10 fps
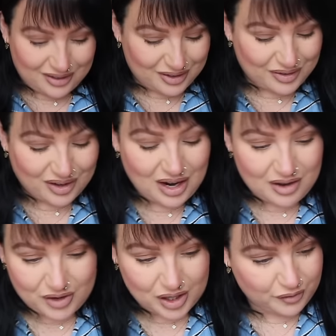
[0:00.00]
All right,
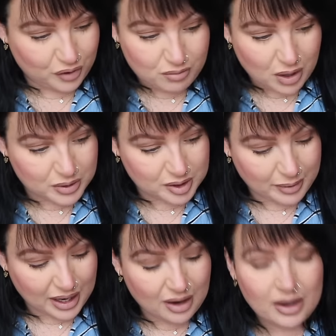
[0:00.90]
I've heard a few mowers
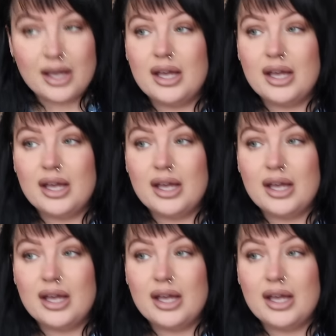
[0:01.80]
about.